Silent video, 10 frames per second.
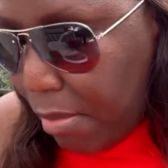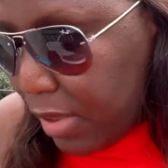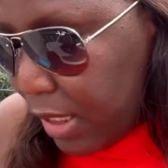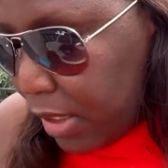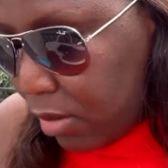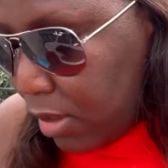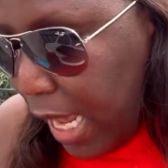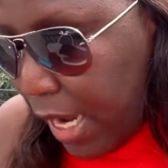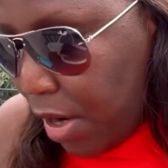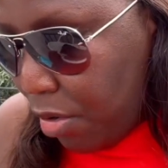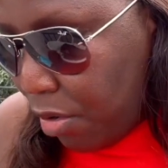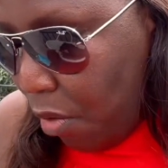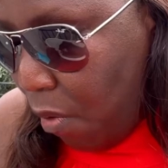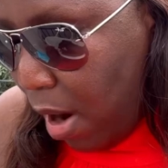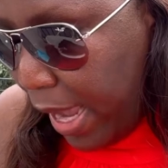reason. I don't know
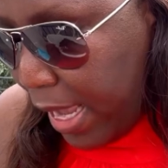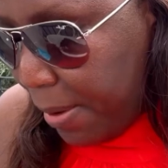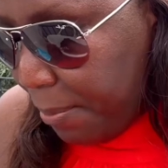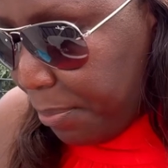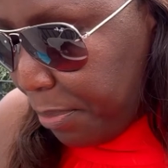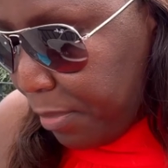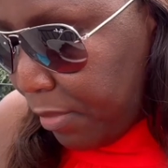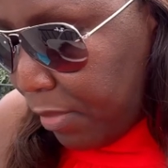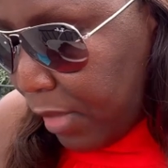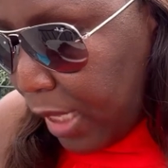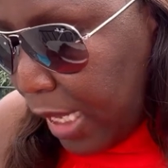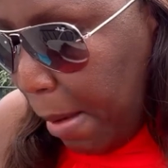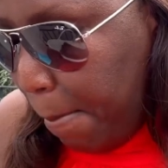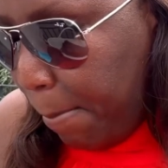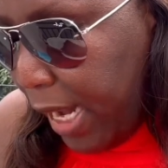why,
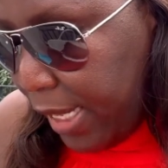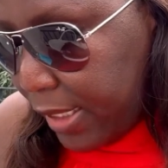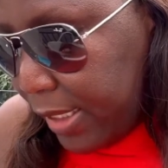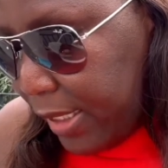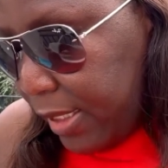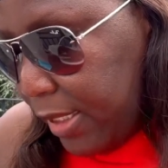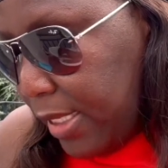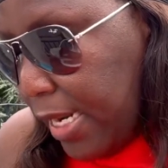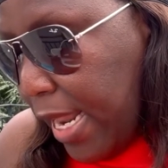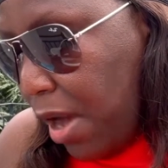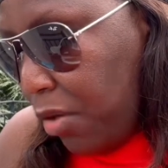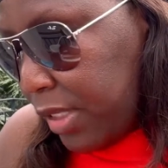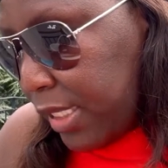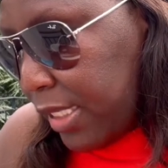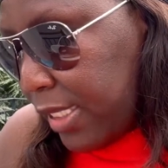but now
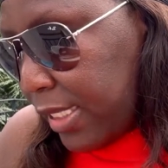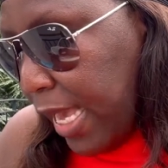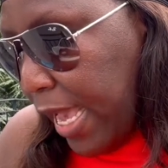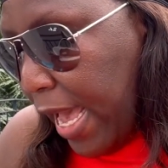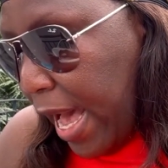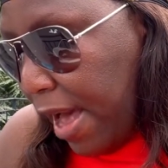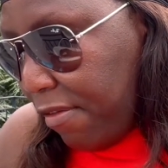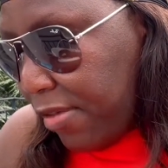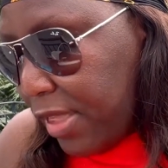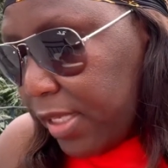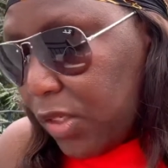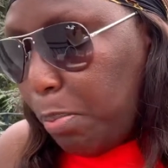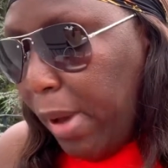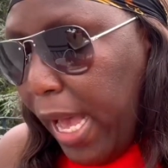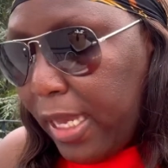since I have these
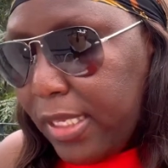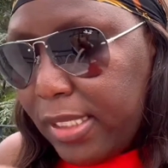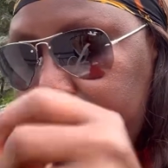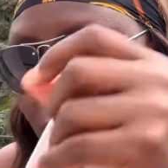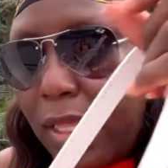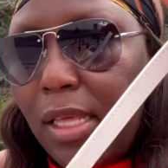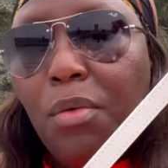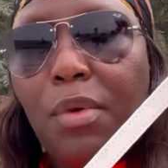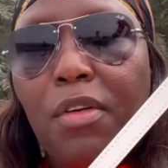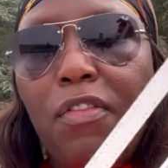bags, they will